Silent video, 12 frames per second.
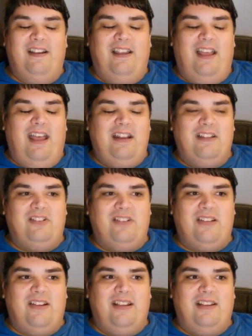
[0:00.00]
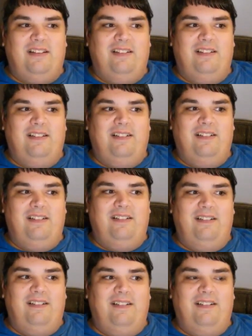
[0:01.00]
And it's just like
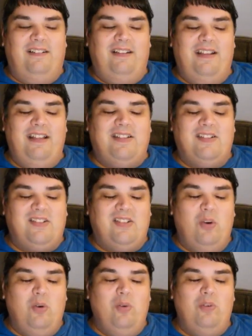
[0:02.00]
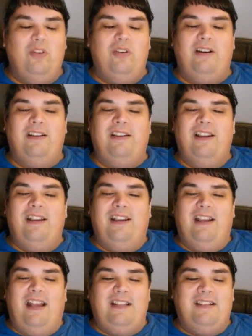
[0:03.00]
it's so good.
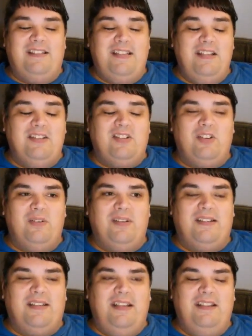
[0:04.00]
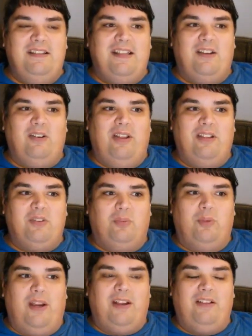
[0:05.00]
And seeing certain scenes that are like
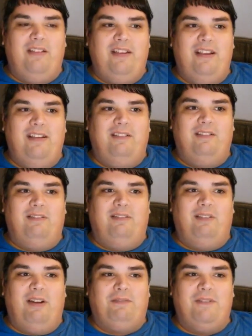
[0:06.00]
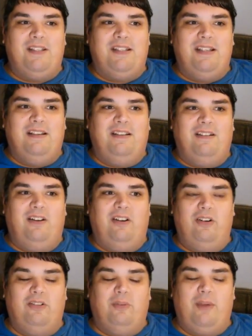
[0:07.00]
directly referencing or,
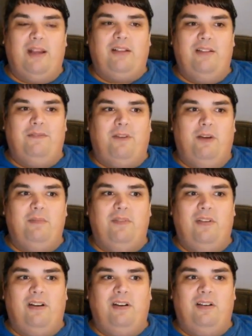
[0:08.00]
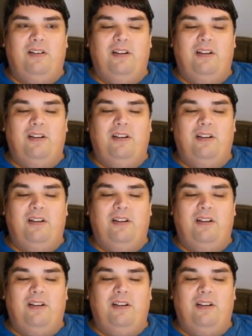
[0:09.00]
or directly from the